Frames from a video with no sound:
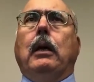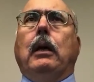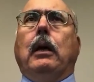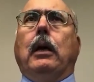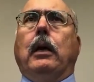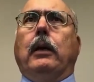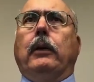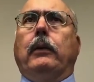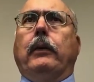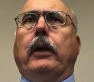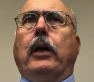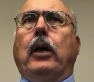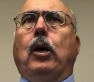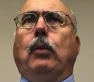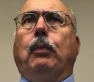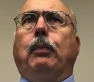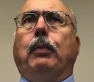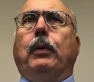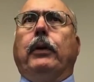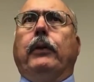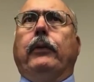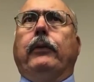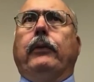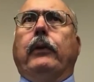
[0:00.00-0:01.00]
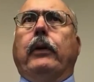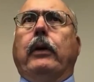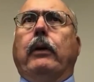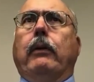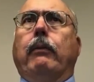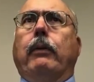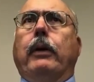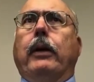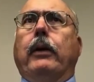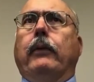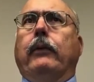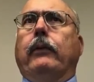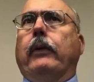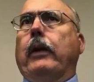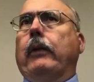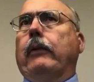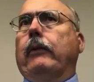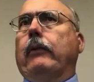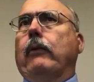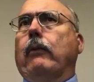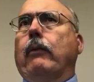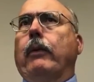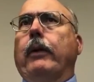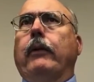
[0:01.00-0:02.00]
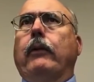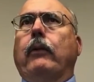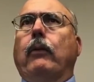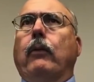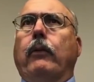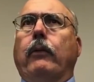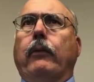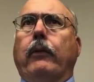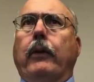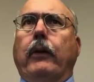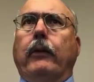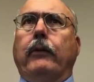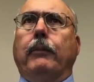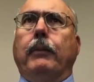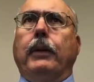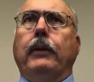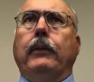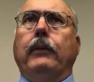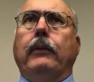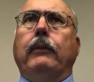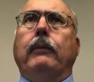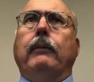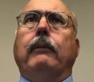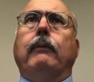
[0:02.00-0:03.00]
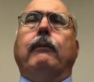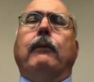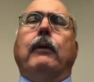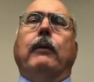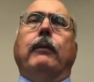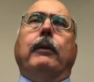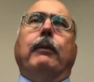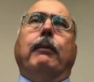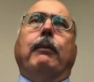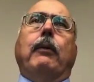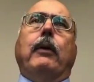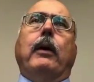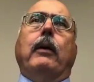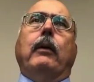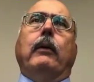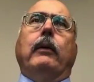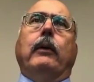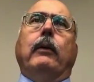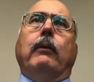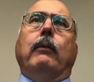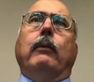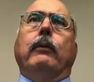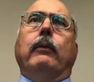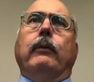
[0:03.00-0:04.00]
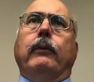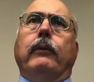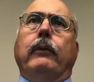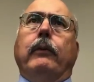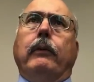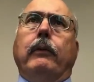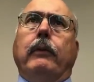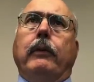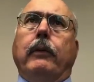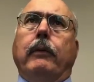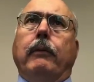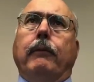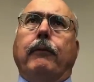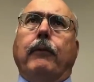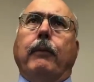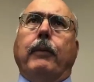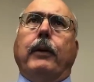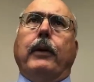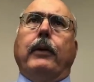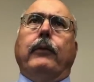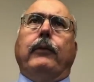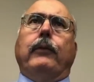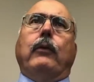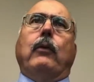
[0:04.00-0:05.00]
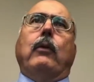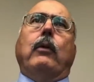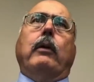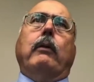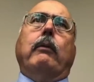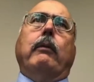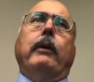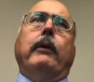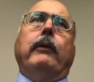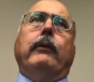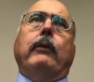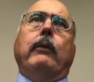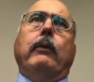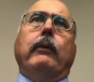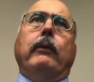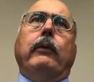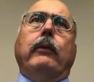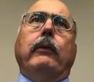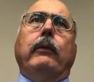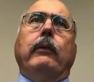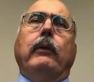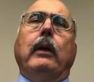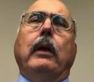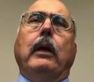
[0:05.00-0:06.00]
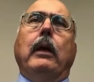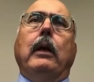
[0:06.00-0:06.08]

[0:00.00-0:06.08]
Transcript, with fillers: uh, to help us, uh, reassess the resource estimates from the prior, that was the, from the historic resources.